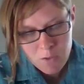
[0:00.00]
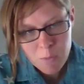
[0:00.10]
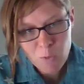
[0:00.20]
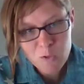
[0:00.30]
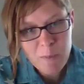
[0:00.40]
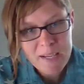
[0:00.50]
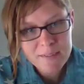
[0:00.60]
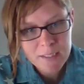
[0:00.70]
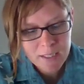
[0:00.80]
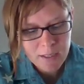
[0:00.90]
The most
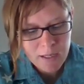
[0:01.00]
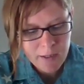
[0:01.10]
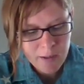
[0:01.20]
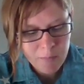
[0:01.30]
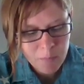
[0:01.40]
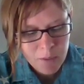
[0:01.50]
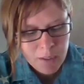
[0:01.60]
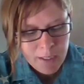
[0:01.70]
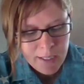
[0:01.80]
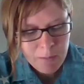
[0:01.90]
basic
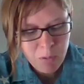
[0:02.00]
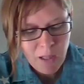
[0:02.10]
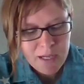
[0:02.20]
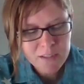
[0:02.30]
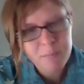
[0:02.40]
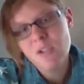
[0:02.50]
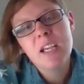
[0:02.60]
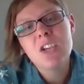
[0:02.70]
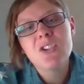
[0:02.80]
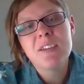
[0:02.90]
implies
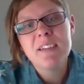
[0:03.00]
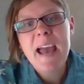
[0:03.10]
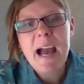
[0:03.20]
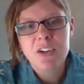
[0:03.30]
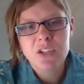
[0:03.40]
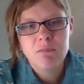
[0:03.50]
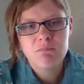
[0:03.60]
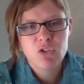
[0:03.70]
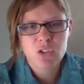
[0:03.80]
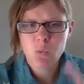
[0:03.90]
communication as an action,
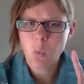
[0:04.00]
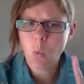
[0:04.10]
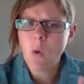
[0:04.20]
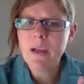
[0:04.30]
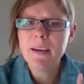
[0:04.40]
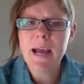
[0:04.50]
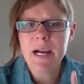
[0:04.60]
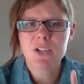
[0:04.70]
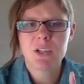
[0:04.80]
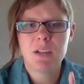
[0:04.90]
just one
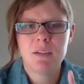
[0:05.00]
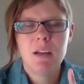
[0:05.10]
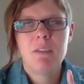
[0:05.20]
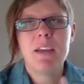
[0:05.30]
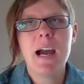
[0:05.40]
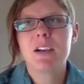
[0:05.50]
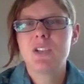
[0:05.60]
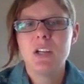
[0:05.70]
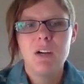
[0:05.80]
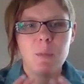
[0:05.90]
action. The
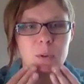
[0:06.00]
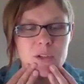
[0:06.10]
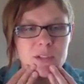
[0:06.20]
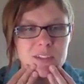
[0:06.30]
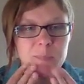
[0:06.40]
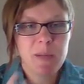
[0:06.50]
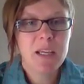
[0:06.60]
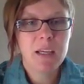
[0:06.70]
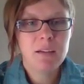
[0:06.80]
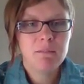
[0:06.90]
action of a person
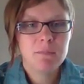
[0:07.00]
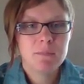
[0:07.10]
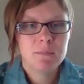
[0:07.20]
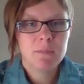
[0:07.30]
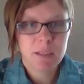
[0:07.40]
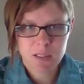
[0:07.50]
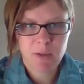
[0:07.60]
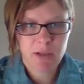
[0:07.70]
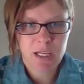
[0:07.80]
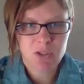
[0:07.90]
speaking is
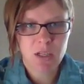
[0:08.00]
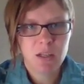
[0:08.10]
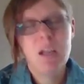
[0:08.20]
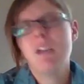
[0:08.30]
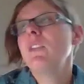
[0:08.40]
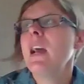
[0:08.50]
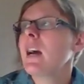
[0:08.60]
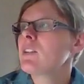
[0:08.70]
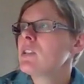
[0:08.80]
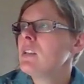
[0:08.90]
communication. The
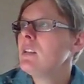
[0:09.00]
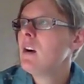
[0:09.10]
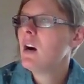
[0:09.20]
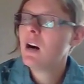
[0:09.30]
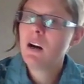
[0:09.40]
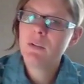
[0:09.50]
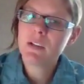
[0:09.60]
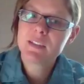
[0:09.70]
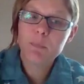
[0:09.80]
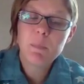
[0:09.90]
action of
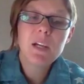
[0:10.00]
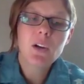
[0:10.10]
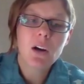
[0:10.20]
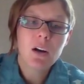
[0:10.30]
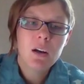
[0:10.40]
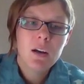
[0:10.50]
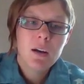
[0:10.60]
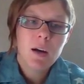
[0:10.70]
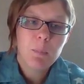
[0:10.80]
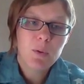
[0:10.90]
a speaker
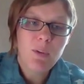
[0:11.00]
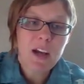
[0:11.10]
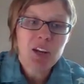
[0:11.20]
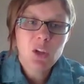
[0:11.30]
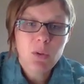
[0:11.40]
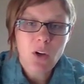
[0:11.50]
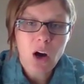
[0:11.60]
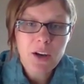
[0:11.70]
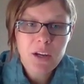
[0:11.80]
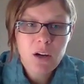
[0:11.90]
providing you with
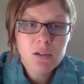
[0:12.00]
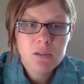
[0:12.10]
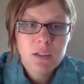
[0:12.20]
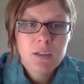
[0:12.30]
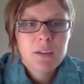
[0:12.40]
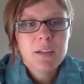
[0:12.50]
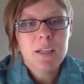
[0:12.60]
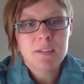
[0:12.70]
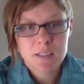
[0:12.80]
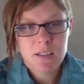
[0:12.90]
audio
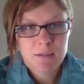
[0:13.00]
is